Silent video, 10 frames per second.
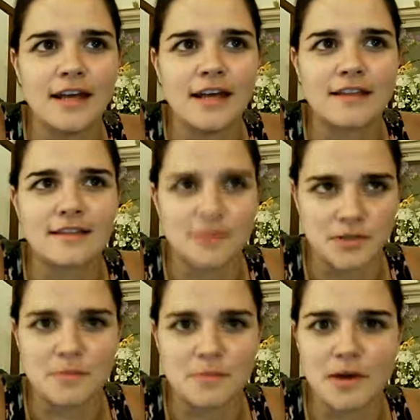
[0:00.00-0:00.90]

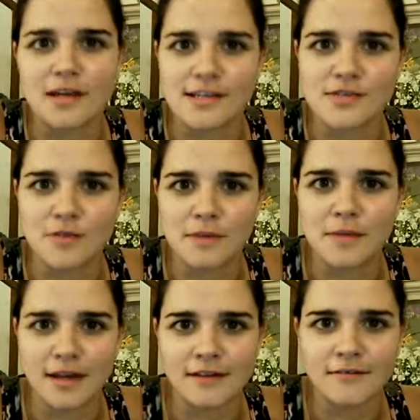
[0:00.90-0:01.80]
there's the monkey
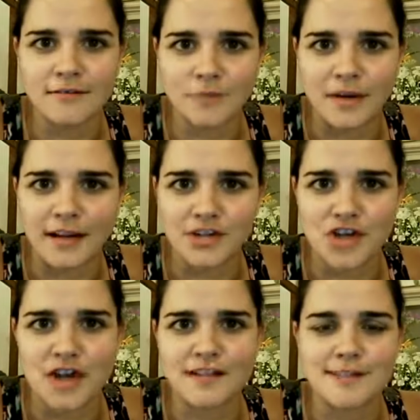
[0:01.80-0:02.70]
screaming when he got
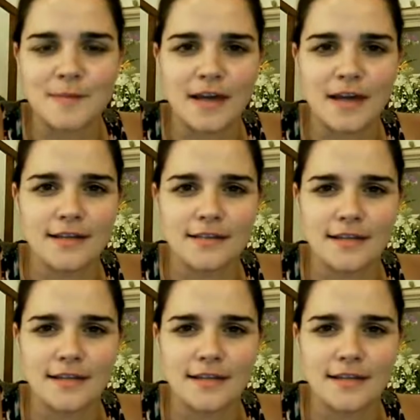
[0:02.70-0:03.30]
shot into space.